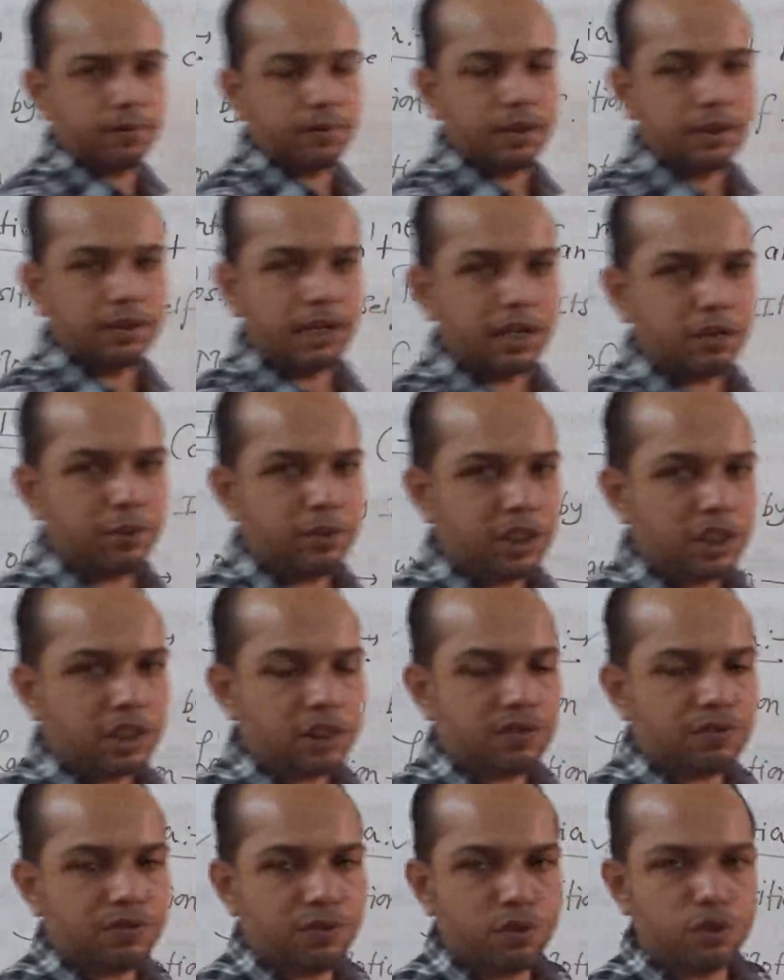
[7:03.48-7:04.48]
That
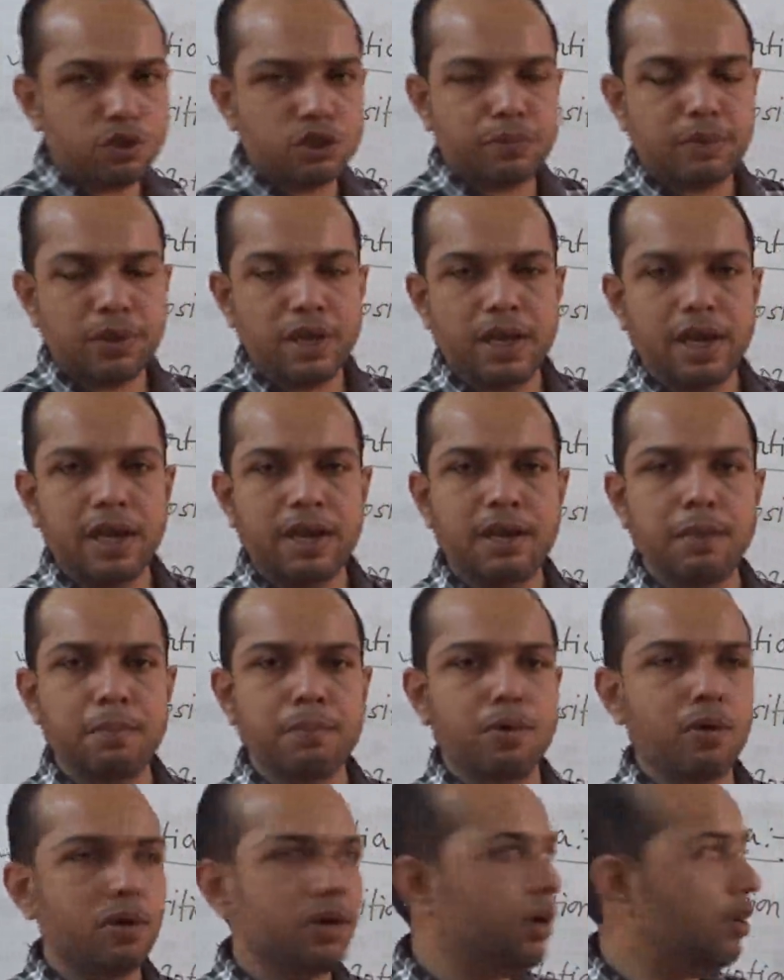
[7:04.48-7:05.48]
means force play an
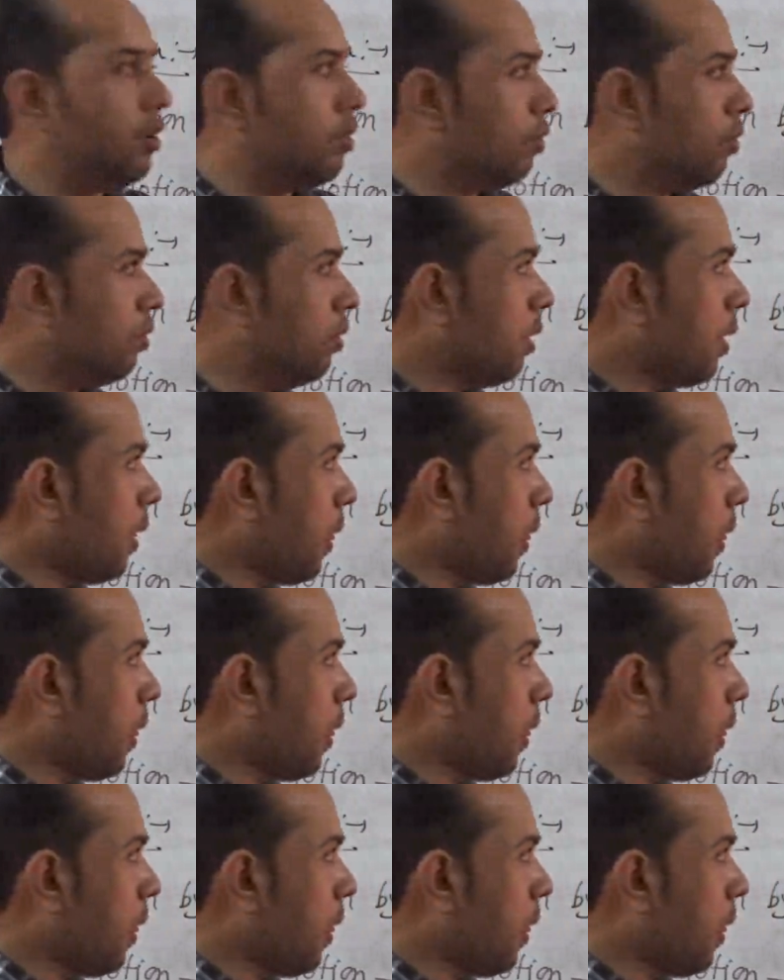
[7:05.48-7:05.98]
important role.